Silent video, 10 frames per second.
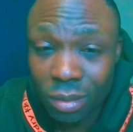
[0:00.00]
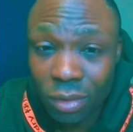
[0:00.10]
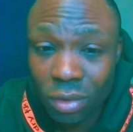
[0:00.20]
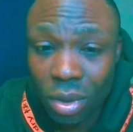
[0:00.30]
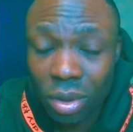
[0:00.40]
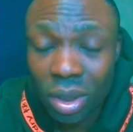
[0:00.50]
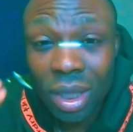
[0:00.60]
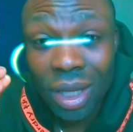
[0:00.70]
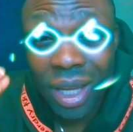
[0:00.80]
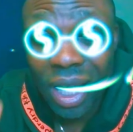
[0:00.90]
name of God.
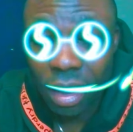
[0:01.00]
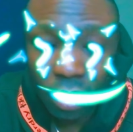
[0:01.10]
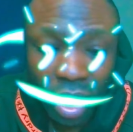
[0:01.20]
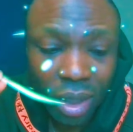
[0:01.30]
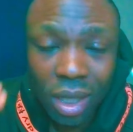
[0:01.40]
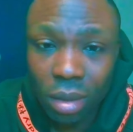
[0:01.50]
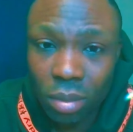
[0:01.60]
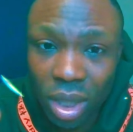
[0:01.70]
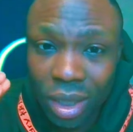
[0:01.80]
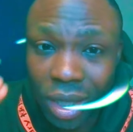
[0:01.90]
Amen,
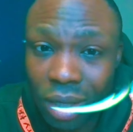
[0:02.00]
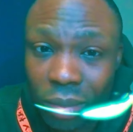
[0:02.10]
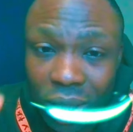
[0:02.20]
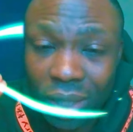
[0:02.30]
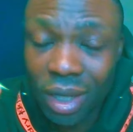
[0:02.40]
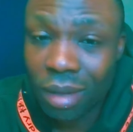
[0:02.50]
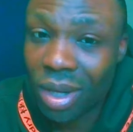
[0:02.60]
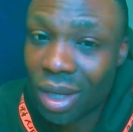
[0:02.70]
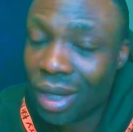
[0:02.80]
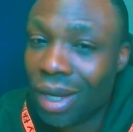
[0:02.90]
amen, amen,
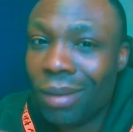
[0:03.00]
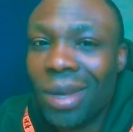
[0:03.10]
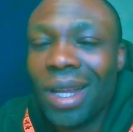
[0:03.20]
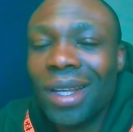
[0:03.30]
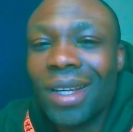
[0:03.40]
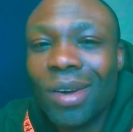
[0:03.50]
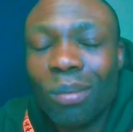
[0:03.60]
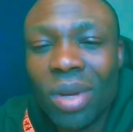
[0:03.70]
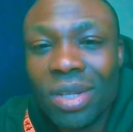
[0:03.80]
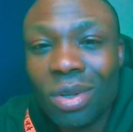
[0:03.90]
amen, amen.
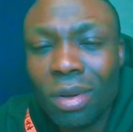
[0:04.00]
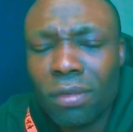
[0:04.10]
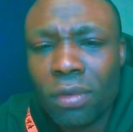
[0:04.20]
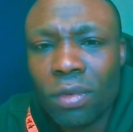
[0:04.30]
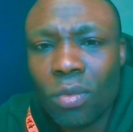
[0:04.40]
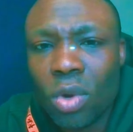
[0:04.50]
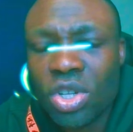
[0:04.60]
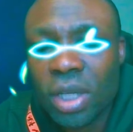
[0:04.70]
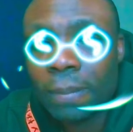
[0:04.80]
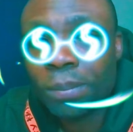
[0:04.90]
God bless all of you for
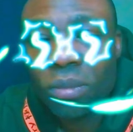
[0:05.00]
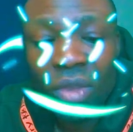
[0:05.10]
watching.